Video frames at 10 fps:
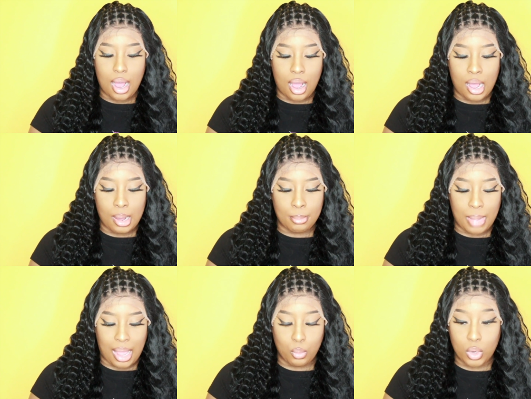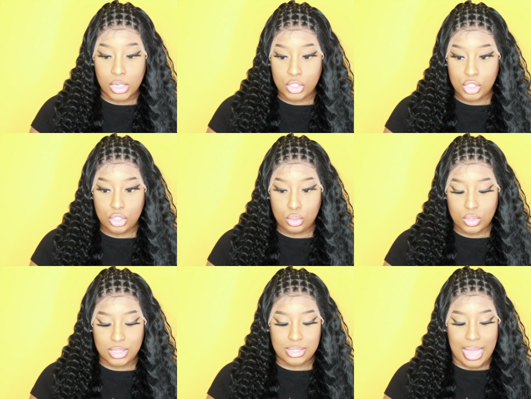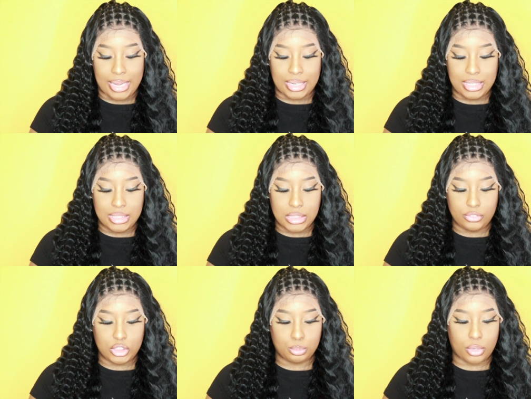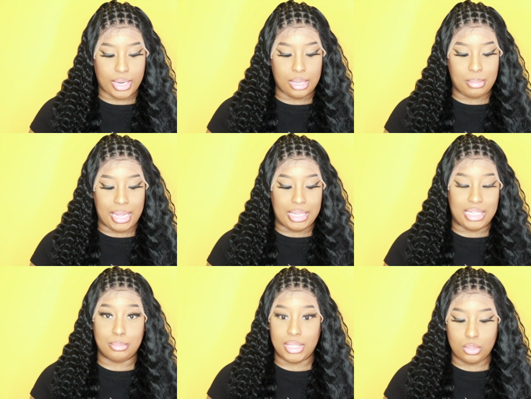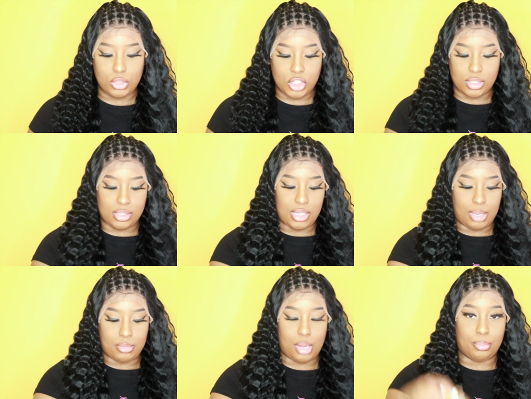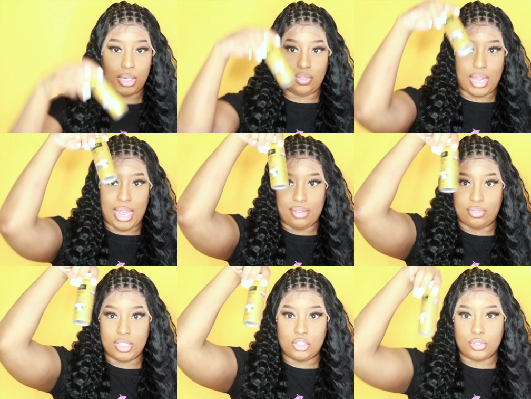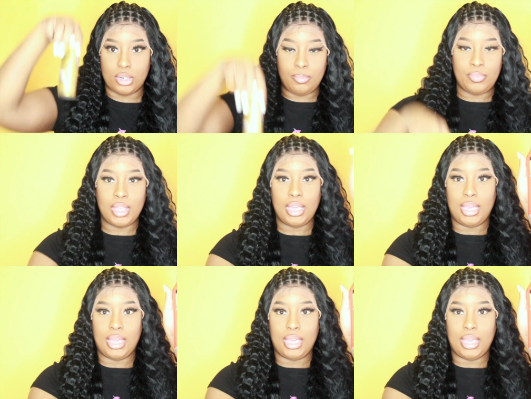Um, I wanted to use this adhesive spray by Eben, which is the same company that I have this from,